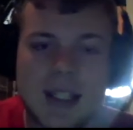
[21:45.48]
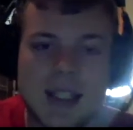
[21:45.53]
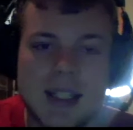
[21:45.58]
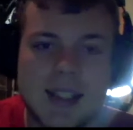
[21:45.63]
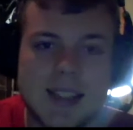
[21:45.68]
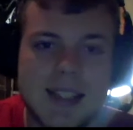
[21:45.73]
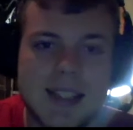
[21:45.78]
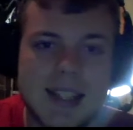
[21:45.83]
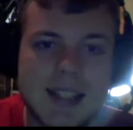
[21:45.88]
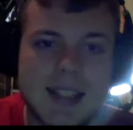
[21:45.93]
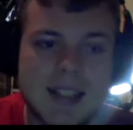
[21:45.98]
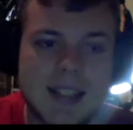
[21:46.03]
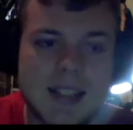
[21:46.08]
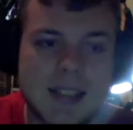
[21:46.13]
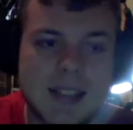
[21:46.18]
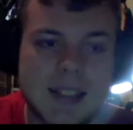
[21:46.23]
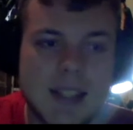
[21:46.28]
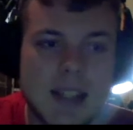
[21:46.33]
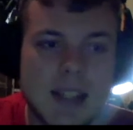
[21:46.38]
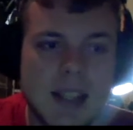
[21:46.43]
his
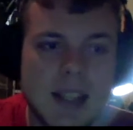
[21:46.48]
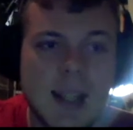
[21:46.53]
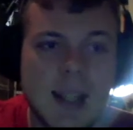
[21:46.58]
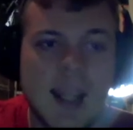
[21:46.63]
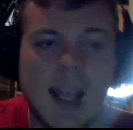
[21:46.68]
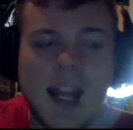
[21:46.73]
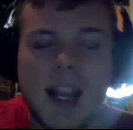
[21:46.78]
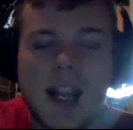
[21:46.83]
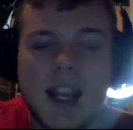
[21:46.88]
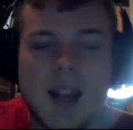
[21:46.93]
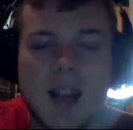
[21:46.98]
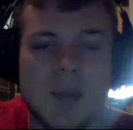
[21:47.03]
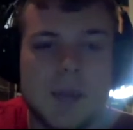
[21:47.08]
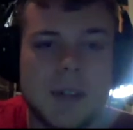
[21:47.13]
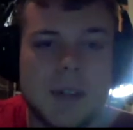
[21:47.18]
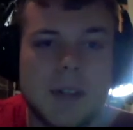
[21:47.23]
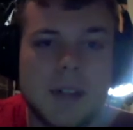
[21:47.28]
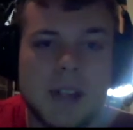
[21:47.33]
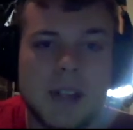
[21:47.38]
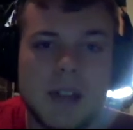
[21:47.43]
cases, and I
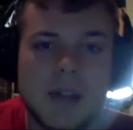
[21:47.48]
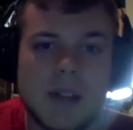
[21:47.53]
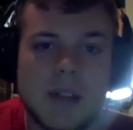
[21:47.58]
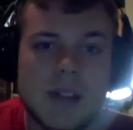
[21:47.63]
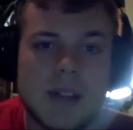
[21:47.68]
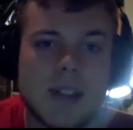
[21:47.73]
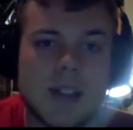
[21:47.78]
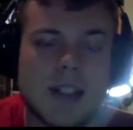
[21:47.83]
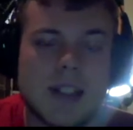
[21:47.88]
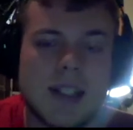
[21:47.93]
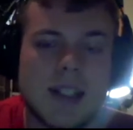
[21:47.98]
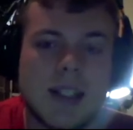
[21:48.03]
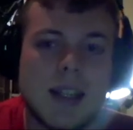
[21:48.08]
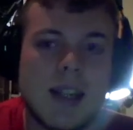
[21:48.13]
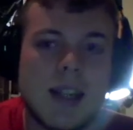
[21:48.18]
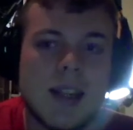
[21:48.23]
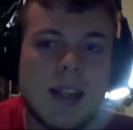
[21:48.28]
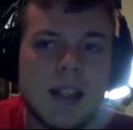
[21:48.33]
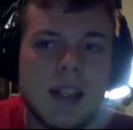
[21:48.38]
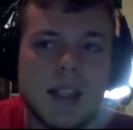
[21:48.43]
completely overlooked it.
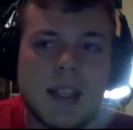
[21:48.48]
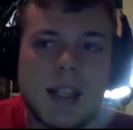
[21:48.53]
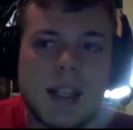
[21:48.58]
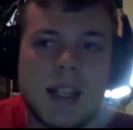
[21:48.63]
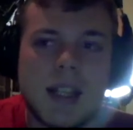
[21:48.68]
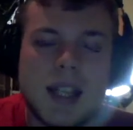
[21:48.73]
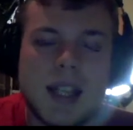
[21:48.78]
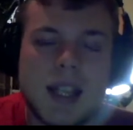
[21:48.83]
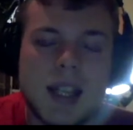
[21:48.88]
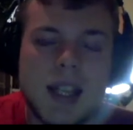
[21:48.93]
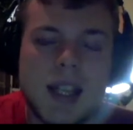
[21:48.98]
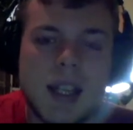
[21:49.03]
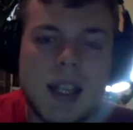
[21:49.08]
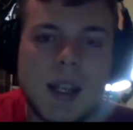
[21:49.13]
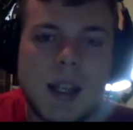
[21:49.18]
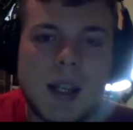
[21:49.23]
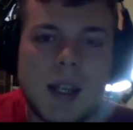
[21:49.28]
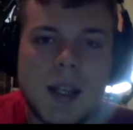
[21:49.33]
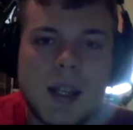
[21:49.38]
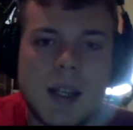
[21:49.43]
He had a
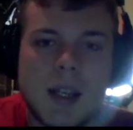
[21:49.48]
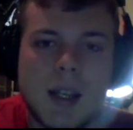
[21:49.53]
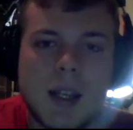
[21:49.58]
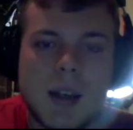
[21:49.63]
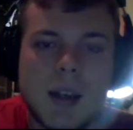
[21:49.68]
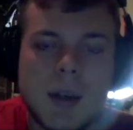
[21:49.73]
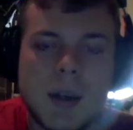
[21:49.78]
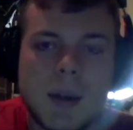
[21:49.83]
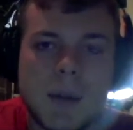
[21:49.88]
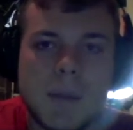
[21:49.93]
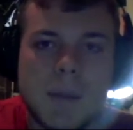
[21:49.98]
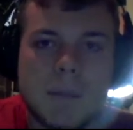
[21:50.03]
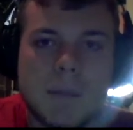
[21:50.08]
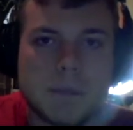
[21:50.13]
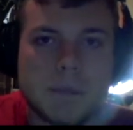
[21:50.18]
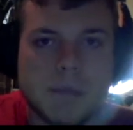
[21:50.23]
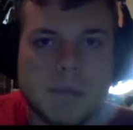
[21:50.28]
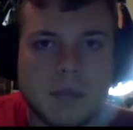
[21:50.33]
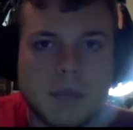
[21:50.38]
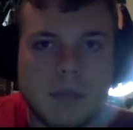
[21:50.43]
um,
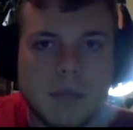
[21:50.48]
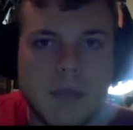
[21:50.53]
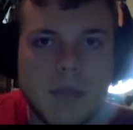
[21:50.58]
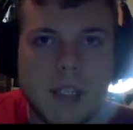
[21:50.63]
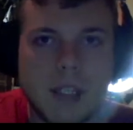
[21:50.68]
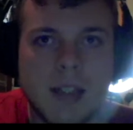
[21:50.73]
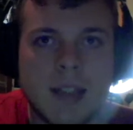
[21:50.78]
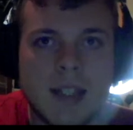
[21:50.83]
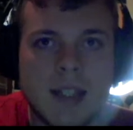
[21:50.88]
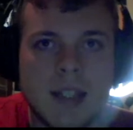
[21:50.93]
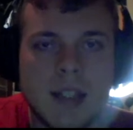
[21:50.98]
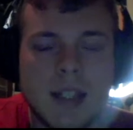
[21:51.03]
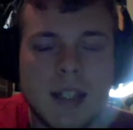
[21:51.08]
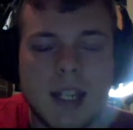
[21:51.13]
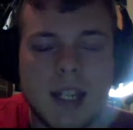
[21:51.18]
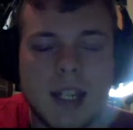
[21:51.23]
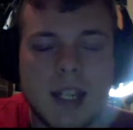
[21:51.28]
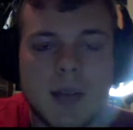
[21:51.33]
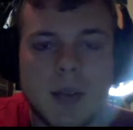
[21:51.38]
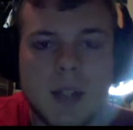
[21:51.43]
Derrick
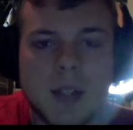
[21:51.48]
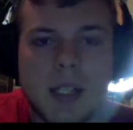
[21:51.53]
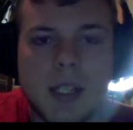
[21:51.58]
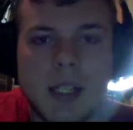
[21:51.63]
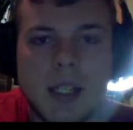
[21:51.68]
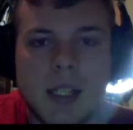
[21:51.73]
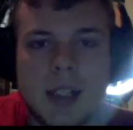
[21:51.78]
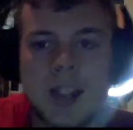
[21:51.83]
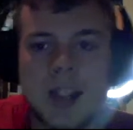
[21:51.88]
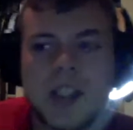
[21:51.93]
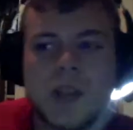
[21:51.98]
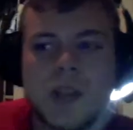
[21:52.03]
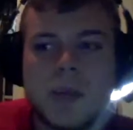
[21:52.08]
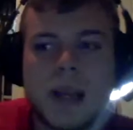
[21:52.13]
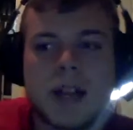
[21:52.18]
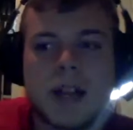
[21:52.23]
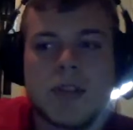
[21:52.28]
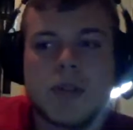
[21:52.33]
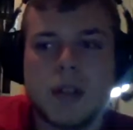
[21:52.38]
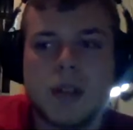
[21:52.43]
Henry
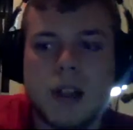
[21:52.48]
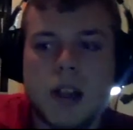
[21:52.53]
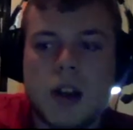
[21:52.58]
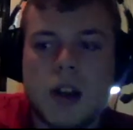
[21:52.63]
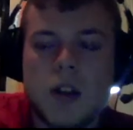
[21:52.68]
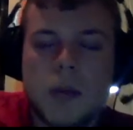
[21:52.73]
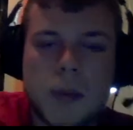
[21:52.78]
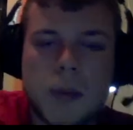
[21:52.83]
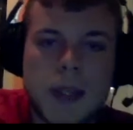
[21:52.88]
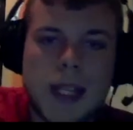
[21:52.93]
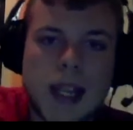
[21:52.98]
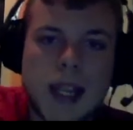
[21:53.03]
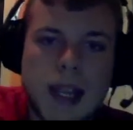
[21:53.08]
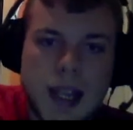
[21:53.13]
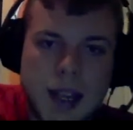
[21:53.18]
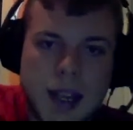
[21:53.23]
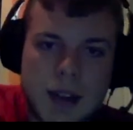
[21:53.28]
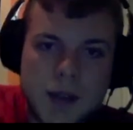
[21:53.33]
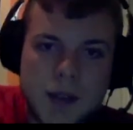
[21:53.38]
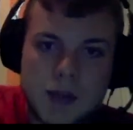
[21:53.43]
Spectra RPA
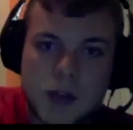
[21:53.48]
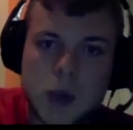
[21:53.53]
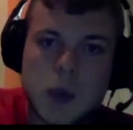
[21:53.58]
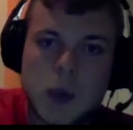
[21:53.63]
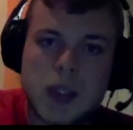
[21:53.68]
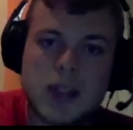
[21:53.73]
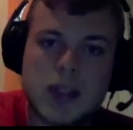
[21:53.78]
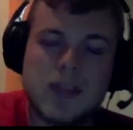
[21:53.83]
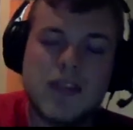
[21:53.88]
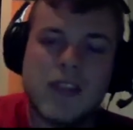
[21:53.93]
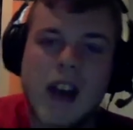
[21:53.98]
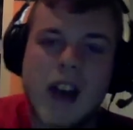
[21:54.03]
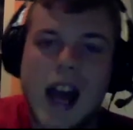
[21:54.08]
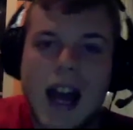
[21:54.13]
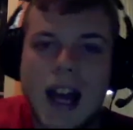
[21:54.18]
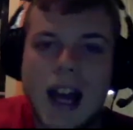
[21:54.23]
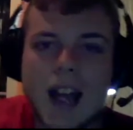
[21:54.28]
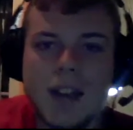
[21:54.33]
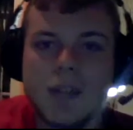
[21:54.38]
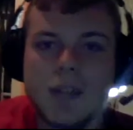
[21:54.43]
out of
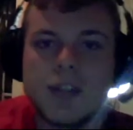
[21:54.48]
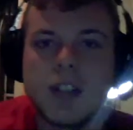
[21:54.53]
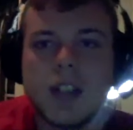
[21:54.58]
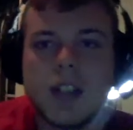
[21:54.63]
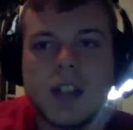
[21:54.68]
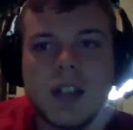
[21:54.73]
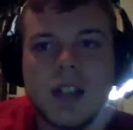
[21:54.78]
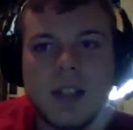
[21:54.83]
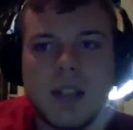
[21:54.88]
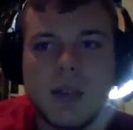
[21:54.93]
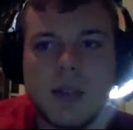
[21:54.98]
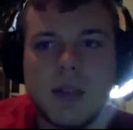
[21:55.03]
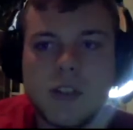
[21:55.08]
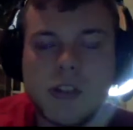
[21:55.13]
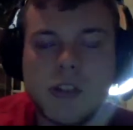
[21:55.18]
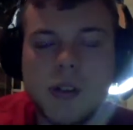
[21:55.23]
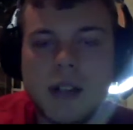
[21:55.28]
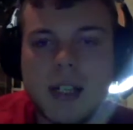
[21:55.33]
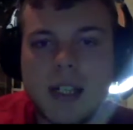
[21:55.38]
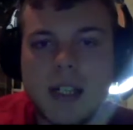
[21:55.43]
25 that was
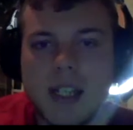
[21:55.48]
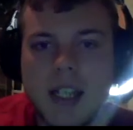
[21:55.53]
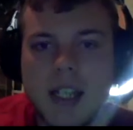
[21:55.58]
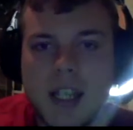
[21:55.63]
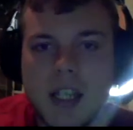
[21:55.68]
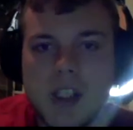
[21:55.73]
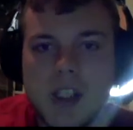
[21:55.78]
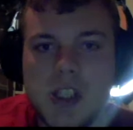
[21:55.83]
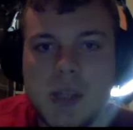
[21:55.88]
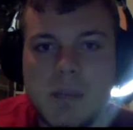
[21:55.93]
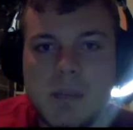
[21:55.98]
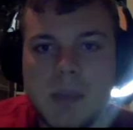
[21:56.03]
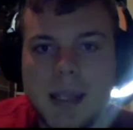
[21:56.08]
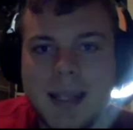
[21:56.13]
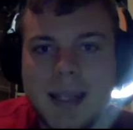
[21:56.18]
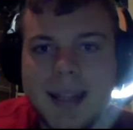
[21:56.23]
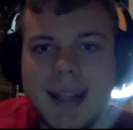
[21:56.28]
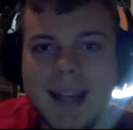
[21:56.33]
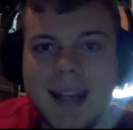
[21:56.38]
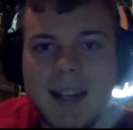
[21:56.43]
graded a gem mint
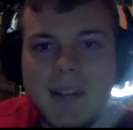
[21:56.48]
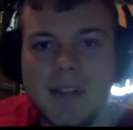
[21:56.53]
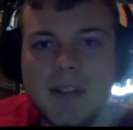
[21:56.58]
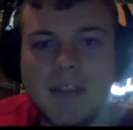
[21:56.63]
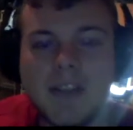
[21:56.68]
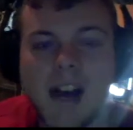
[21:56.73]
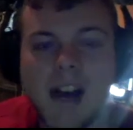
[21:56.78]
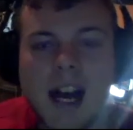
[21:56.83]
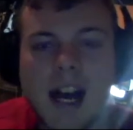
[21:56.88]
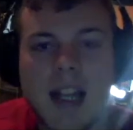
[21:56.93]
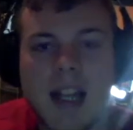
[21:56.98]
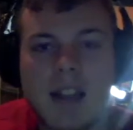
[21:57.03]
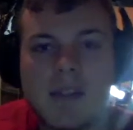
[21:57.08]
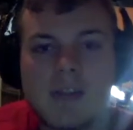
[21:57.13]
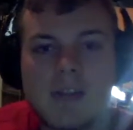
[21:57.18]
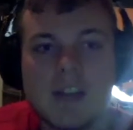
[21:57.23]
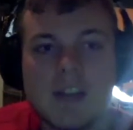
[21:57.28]
9.5.